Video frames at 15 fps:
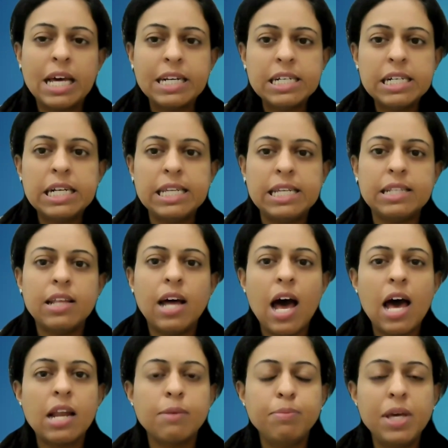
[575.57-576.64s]
Currently, the
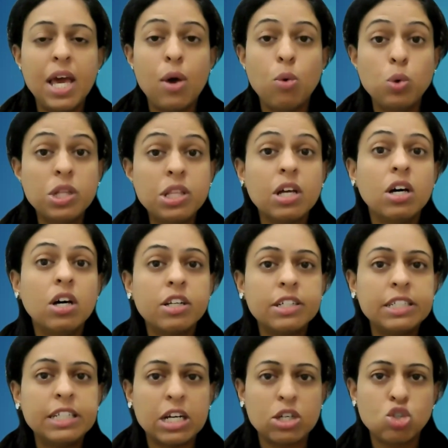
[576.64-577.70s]
RBI, with a
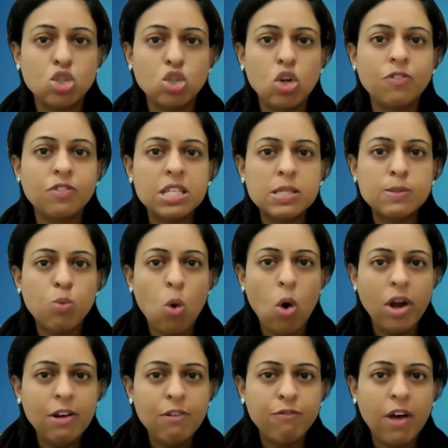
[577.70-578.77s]
reduction of this
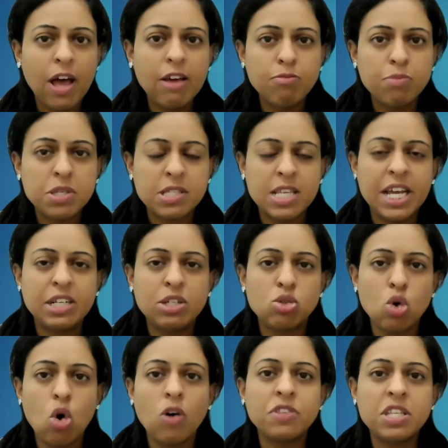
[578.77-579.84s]

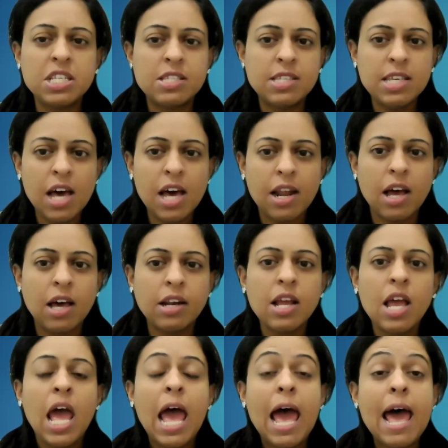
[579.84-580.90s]
0.5% of the CRR,